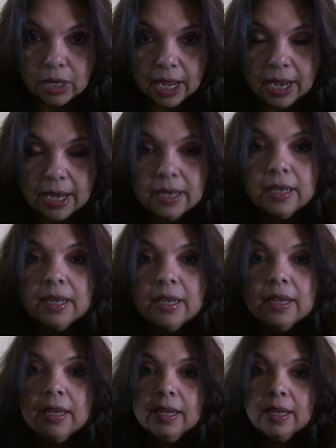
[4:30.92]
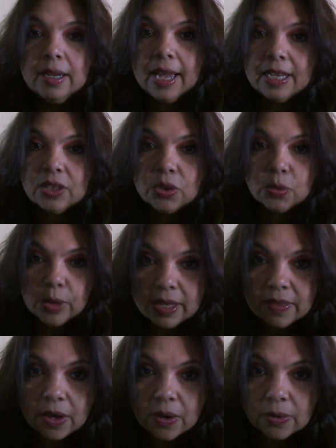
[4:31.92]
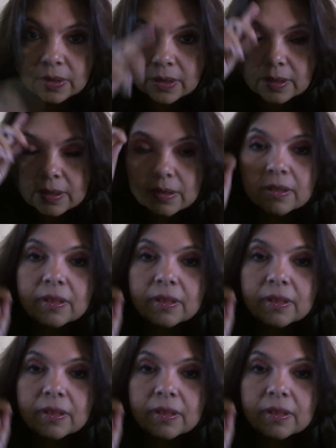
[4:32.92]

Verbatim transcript: okay? I need three of those.